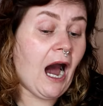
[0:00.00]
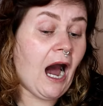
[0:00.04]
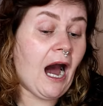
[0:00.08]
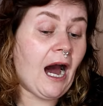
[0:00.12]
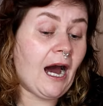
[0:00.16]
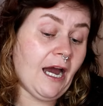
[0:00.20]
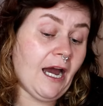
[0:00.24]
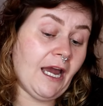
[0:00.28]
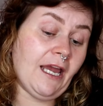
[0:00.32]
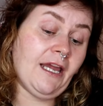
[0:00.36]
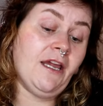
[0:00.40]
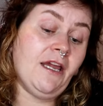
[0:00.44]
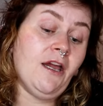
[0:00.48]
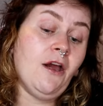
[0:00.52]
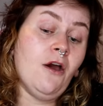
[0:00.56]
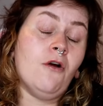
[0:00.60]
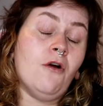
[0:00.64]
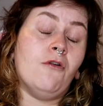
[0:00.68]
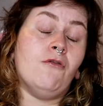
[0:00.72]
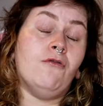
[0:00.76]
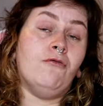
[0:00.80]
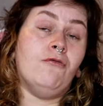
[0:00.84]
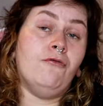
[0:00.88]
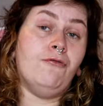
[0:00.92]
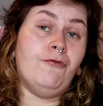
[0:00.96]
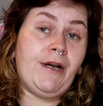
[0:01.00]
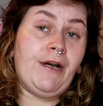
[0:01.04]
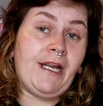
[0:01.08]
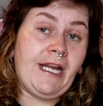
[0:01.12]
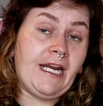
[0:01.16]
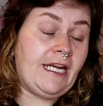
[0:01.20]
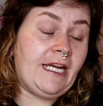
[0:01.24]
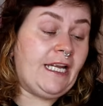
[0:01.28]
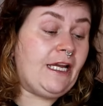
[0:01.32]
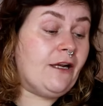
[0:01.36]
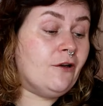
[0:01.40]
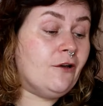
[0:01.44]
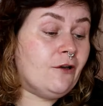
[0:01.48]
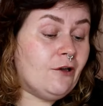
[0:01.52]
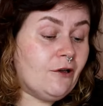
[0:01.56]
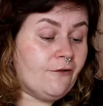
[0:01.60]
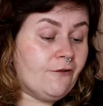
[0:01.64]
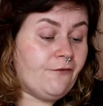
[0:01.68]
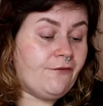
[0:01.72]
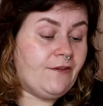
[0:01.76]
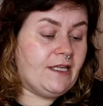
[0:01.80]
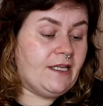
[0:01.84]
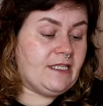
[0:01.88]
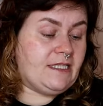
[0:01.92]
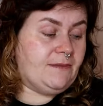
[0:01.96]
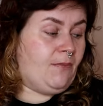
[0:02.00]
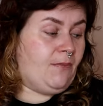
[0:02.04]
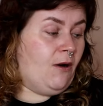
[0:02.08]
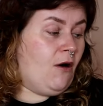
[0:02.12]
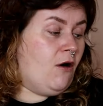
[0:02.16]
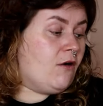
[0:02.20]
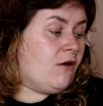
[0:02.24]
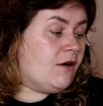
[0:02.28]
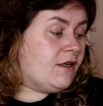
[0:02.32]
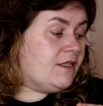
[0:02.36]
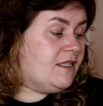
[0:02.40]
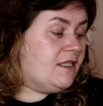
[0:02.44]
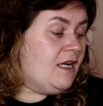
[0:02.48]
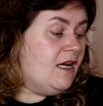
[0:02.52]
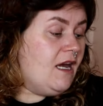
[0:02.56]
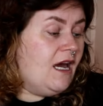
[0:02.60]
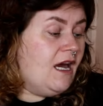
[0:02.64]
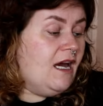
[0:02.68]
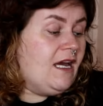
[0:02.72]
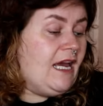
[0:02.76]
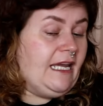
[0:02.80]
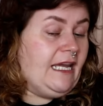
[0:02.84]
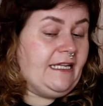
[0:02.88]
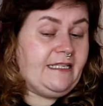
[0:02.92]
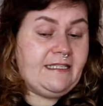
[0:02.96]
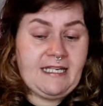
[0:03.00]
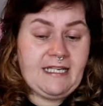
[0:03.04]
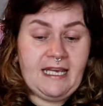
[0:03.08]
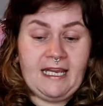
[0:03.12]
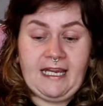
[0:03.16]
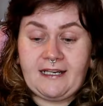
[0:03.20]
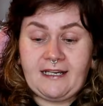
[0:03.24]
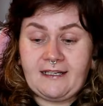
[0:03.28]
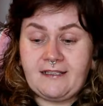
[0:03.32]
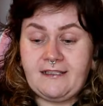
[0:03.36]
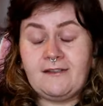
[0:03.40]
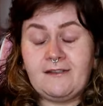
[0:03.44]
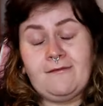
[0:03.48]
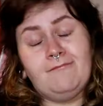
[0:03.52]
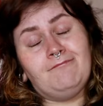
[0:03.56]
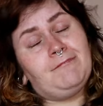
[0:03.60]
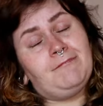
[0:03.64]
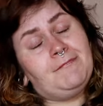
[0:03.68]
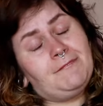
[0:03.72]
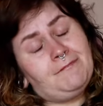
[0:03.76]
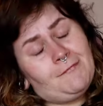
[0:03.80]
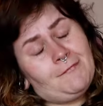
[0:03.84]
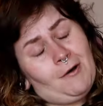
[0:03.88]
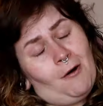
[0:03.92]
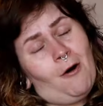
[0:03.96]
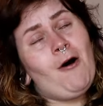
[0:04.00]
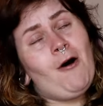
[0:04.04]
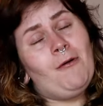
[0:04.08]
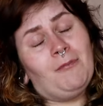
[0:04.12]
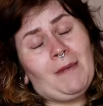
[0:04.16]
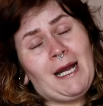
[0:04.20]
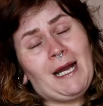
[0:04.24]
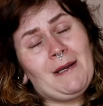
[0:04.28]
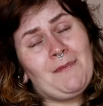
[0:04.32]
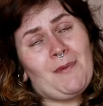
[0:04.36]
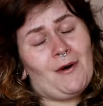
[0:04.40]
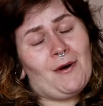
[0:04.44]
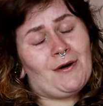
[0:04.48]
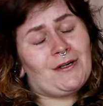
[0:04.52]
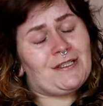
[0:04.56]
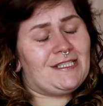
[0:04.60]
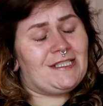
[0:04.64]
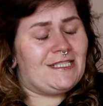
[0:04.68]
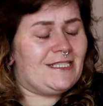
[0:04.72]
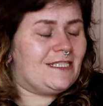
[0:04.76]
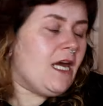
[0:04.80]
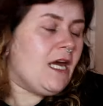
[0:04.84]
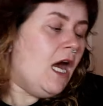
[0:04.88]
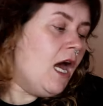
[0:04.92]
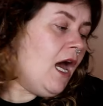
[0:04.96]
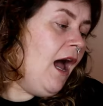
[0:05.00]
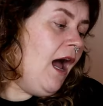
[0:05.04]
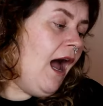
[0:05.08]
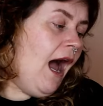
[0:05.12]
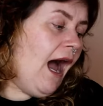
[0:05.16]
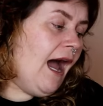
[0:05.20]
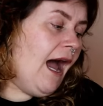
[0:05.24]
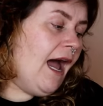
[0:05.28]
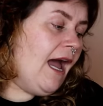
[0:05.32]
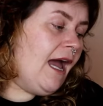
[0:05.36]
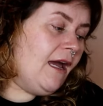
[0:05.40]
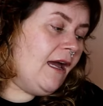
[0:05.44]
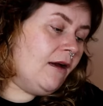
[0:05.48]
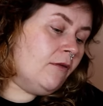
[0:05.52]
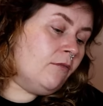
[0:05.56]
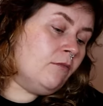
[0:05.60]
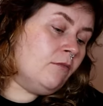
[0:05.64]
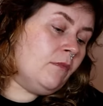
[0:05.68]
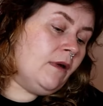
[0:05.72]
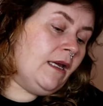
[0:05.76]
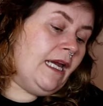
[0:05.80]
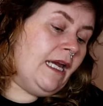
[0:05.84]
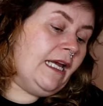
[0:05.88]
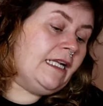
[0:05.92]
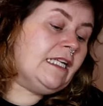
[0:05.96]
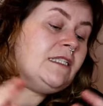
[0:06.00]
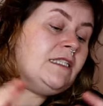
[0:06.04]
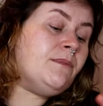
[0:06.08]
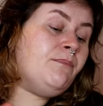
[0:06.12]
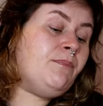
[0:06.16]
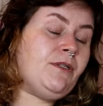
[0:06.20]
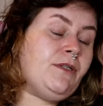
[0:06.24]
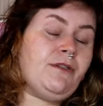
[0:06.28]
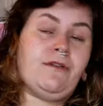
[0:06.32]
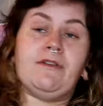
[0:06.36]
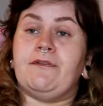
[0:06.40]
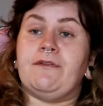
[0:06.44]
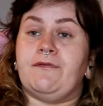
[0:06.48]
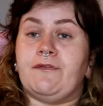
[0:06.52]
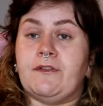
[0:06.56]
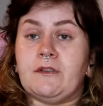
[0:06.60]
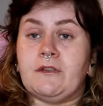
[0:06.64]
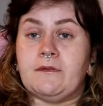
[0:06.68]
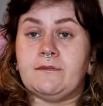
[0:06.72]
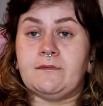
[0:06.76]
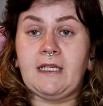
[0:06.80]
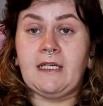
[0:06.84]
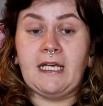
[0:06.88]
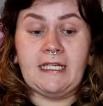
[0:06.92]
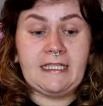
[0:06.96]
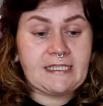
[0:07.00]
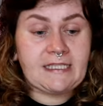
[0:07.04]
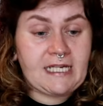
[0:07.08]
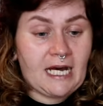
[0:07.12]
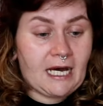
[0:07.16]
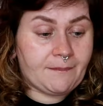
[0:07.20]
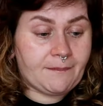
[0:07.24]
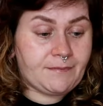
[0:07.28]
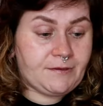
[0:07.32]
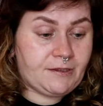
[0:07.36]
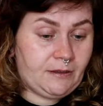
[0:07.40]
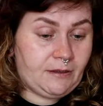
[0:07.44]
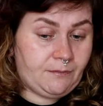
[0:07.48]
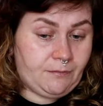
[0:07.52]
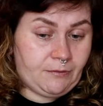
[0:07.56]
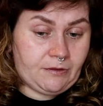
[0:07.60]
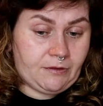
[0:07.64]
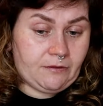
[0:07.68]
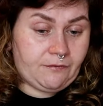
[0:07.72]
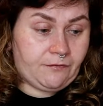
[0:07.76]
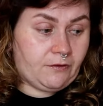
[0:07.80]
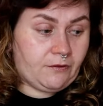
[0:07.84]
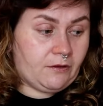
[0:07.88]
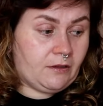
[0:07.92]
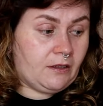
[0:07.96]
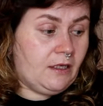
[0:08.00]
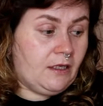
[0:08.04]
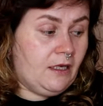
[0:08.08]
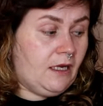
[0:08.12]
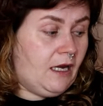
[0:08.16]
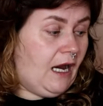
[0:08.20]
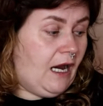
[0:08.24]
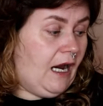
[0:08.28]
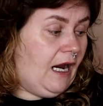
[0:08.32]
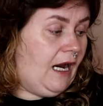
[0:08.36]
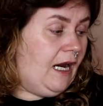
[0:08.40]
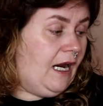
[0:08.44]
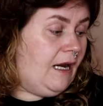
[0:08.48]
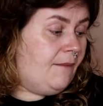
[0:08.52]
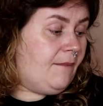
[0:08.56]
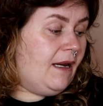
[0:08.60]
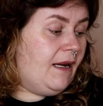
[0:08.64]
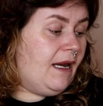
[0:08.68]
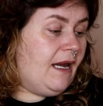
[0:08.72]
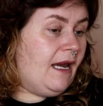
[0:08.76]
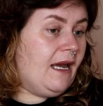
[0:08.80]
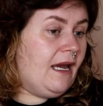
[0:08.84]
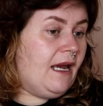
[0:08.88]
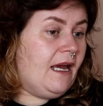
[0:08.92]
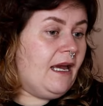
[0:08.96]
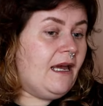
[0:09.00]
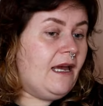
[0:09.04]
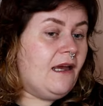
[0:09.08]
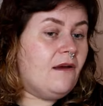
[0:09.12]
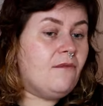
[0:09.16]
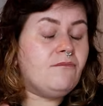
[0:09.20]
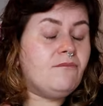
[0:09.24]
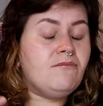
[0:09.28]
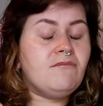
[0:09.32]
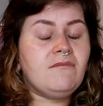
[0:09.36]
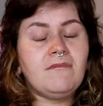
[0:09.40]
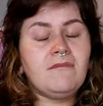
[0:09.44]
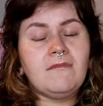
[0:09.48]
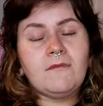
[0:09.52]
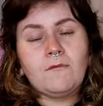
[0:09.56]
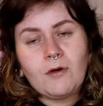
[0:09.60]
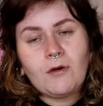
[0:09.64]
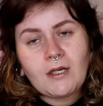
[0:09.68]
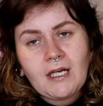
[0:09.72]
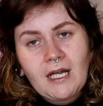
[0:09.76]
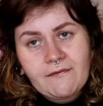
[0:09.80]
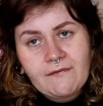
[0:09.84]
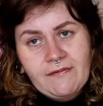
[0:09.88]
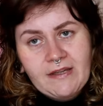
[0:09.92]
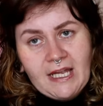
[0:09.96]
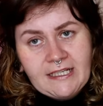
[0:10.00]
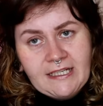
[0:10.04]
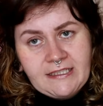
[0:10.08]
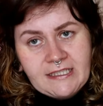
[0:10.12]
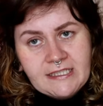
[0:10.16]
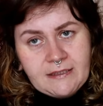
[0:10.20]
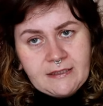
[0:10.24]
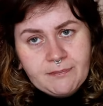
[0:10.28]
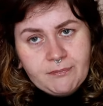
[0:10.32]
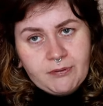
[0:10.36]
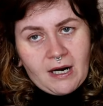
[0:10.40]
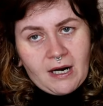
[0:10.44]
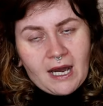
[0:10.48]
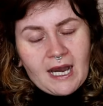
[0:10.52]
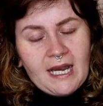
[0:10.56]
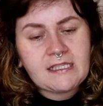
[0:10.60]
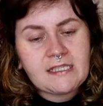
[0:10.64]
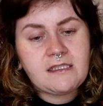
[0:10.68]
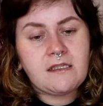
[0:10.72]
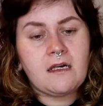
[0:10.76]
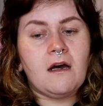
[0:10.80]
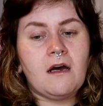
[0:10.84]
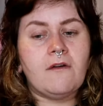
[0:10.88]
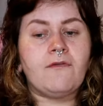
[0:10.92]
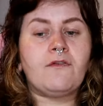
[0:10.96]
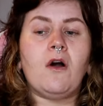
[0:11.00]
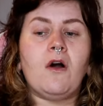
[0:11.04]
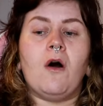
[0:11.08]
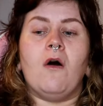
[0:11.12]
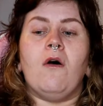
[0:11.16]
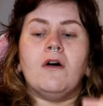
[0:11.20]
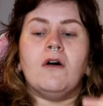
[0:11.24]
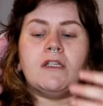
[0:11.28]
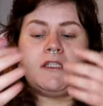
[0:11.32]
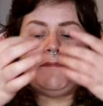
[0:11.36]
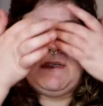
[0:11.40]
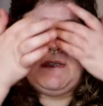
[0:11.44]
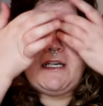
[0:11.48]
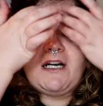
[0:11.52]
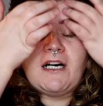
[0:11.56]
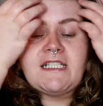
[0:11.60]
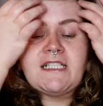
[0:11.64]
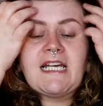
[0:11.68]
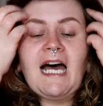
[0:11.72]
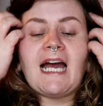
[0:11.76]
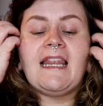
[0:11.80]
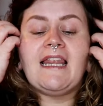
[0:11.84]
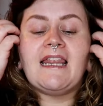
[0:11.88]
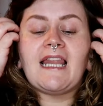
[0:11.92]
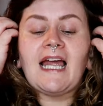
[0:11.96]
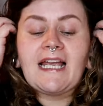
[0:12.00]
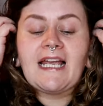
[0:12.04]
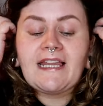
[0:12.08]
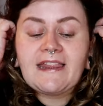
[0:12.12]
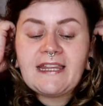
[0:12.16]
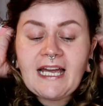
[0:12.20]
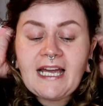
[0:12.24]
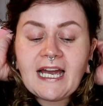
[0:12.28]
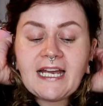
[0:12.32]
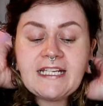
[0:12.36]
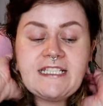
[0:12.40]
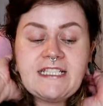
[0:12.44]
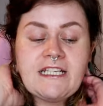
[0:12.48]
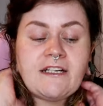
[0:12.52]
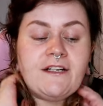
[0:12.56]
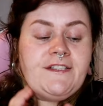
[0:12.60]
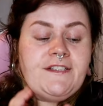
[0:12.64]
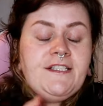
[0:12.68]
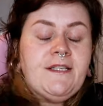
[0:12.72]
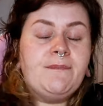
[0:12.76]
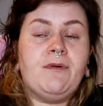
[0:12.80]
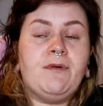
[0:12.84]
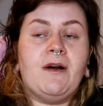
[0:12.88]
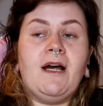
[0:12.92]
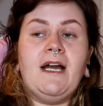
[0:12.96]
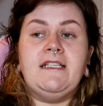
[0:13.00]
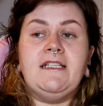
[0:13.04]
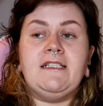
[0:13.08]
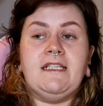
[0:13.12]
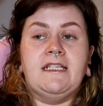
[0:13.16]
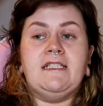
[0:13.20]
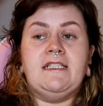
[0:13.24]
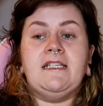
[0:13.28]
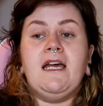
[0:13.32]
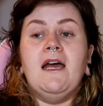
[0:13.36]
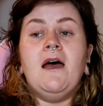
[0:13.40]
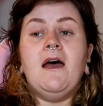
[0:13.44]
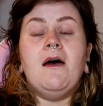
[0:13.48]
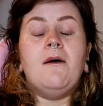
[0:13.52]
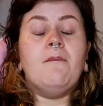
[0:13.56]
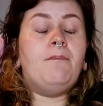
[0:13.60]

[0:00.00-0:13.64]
I really love this box. It ticks all my boxes. It is beautiful. It is absolutely beautiful. Would I've liked a surprise? Of course, because I like the idea of surprises.